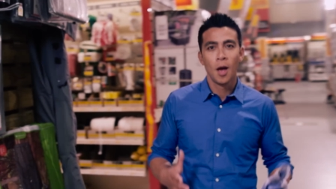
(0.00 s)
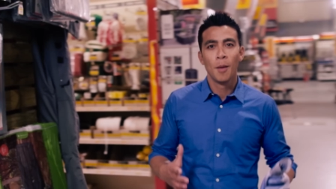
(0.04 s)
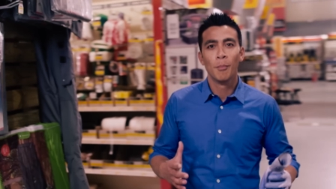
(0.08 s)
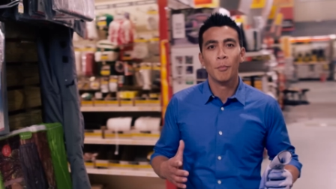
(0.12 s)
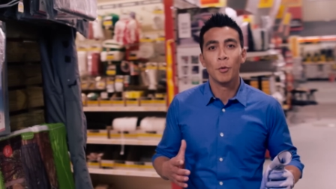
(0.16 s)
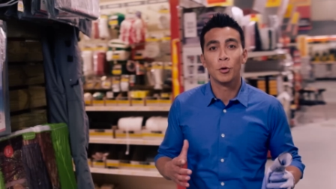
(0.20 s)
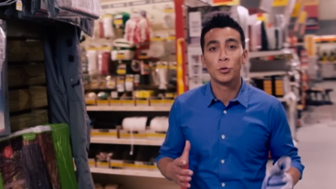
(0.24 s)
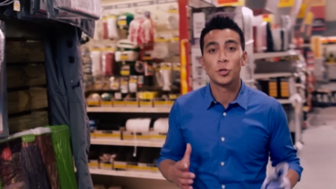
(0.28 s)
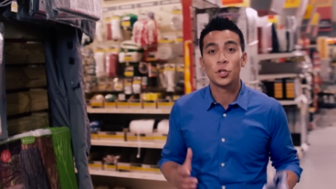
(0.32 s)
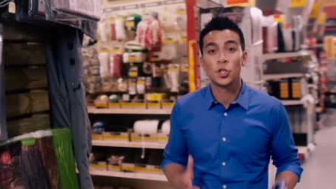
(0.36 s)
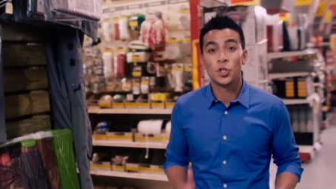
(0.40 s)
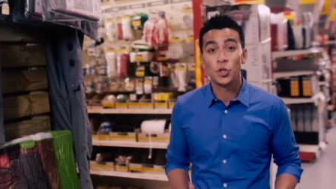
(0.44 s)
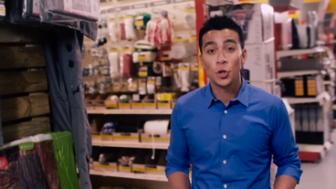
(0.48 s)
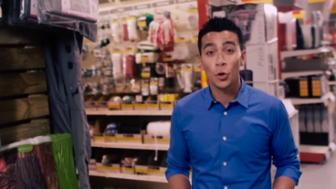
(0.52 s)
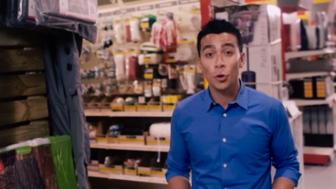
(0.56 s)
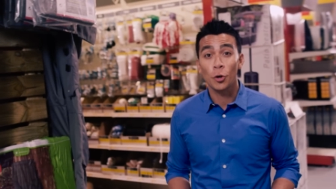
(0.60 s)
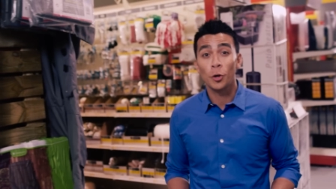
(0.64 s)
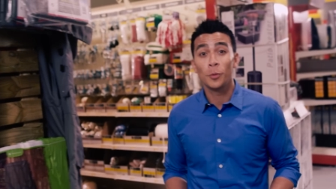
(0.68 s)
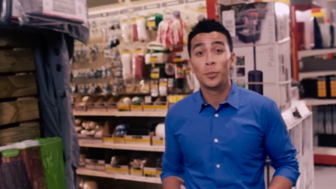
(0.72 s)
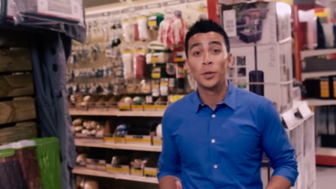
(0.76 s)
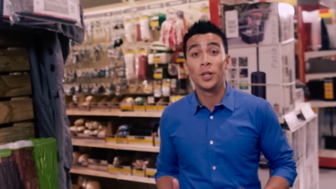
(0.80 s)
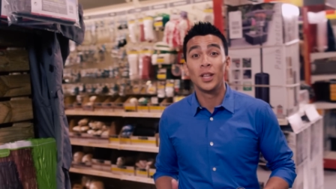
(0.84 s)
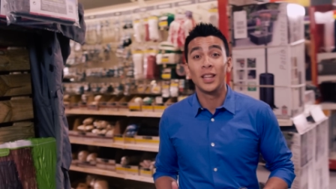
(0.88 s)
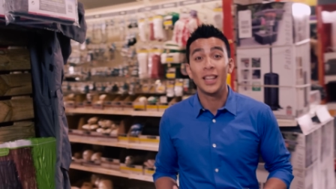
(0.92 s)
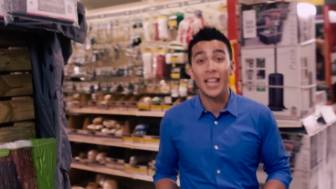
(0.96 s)
most
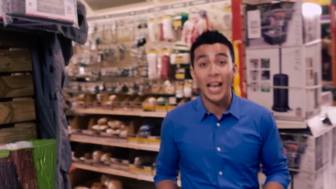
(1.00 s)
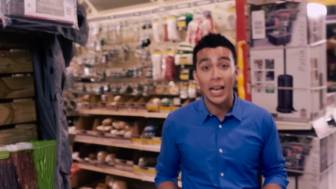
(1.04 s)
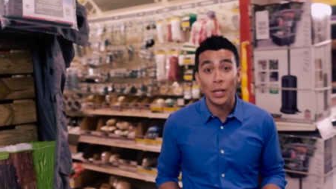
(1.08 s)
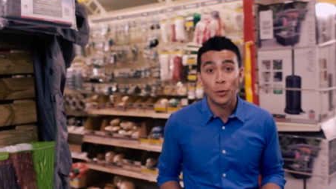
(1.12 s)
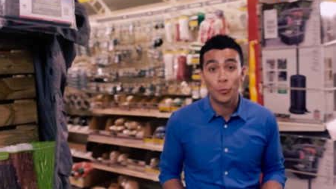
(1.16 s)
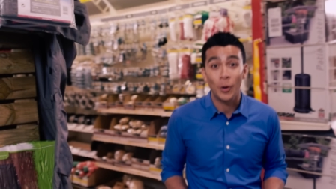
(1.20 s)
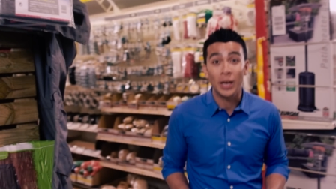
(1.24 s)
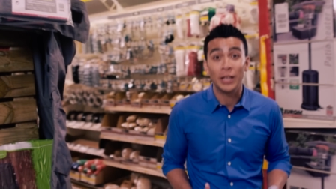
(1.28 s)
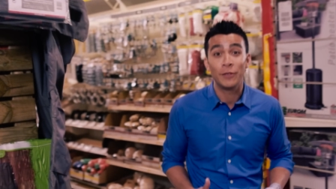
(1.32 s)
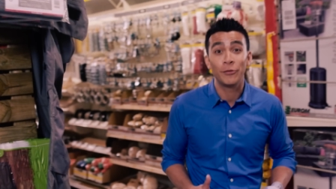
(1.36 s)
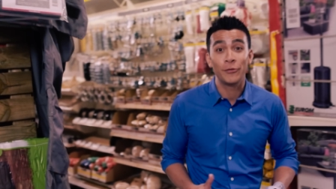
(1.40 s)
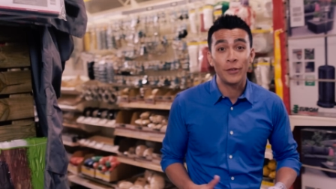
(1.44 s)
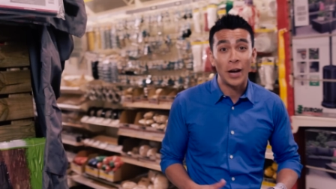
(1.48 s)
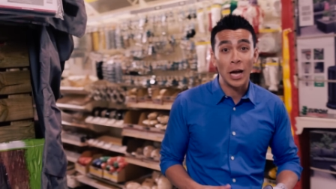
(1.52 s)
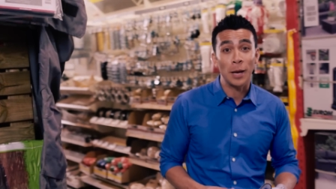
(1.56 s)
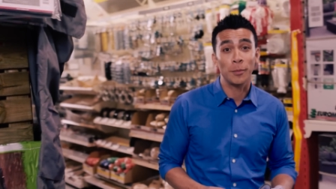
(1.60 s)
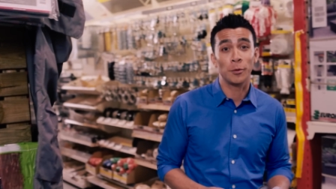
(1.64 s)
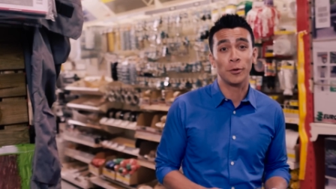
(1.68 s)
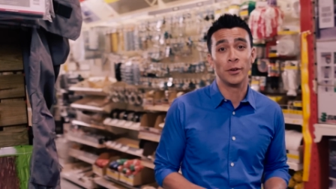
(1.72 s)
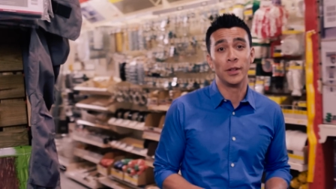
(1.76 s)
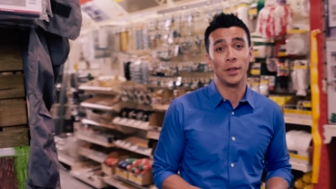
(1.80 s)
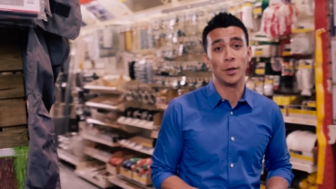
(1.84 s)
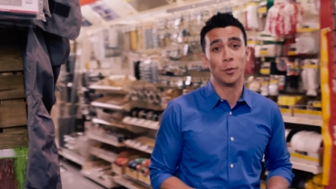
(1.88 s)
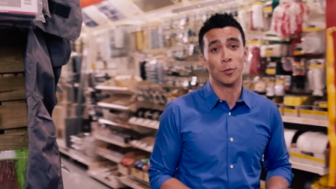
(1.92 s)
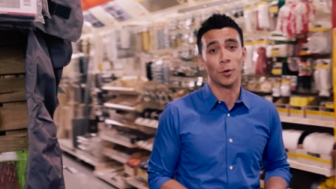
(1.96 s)
durable lightweight
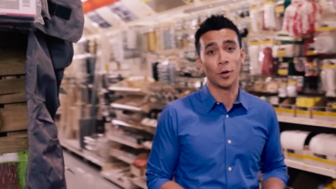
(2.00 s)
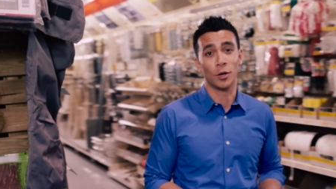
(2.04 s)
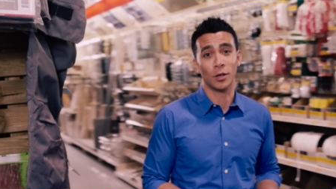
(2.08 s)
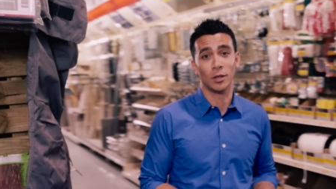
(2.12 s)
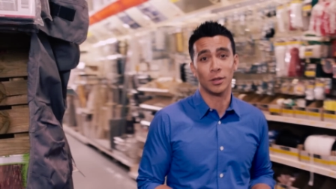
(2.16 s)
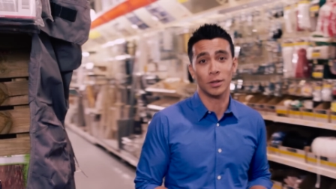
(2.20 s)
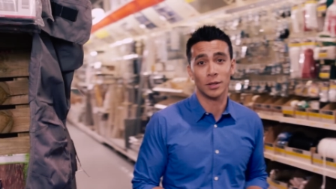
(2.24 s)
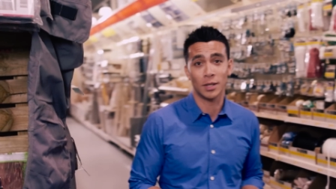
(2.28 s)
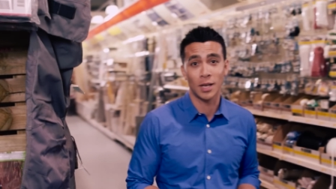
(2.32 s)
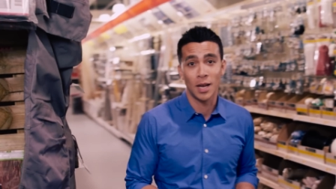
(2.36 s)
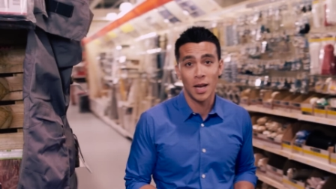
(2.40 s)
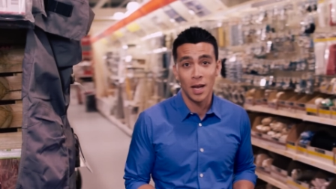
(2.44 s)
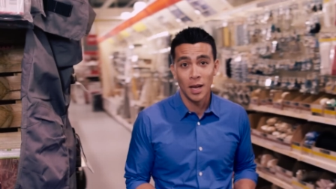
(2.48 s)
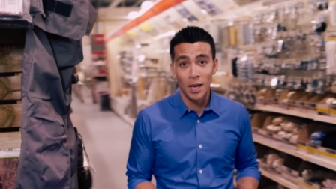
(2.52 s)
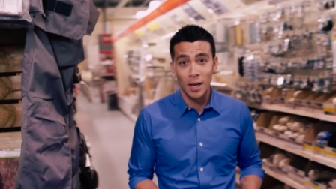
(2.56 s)
fiber in the world.